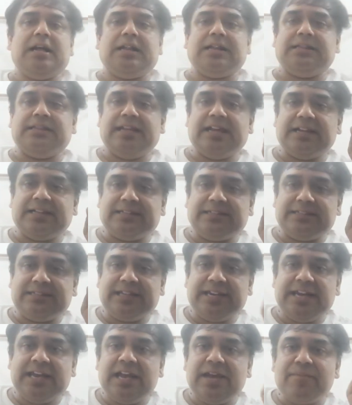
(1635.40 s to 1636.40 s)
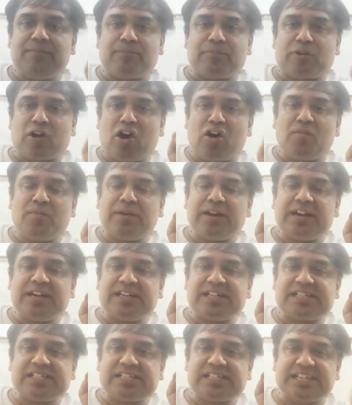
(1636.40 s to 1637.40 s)
the three
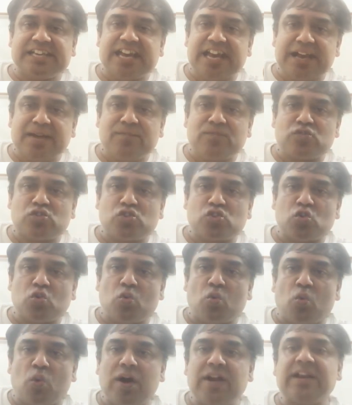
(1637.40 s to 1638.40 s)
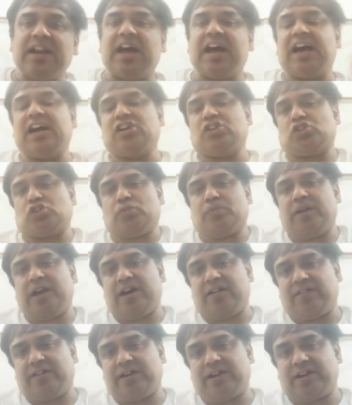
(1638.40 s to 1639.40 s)
prominent schemes one has to be
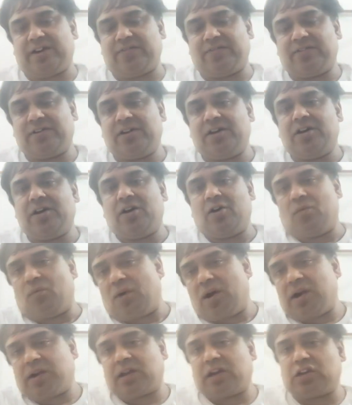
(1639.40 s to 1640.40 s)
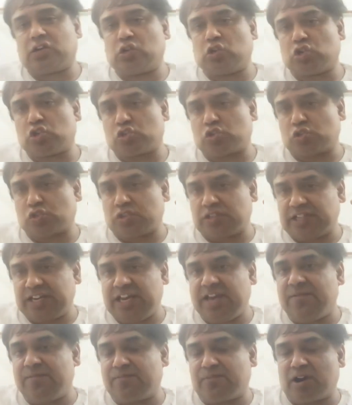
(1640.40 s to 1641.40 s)
aware of. What are those
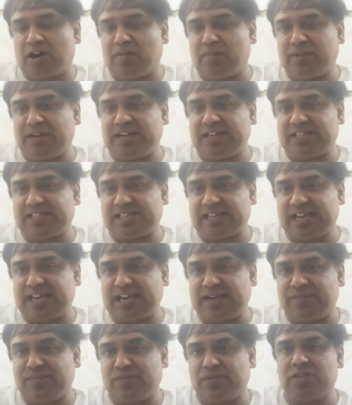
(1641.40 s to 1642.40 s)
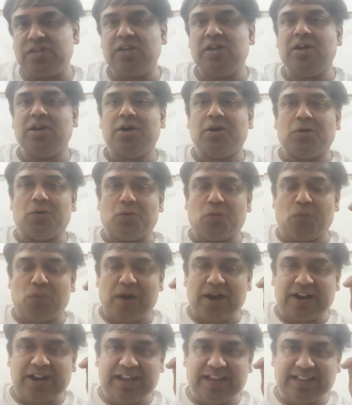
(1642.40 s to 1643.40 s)
three prominent schemes?
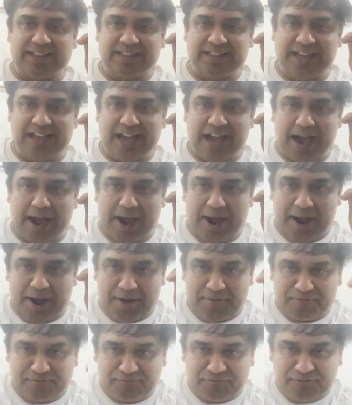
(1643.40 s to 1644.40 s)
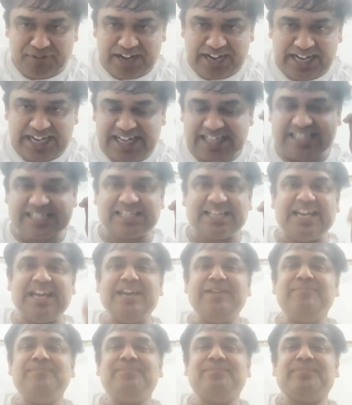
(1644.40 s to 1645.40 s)
One is the upwind
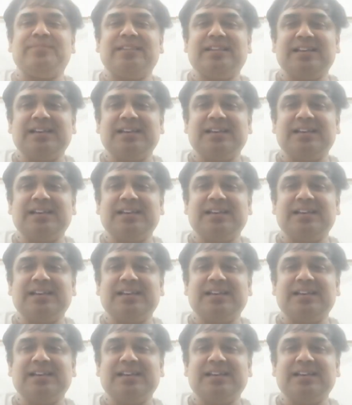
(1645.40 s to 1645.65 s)
scheme,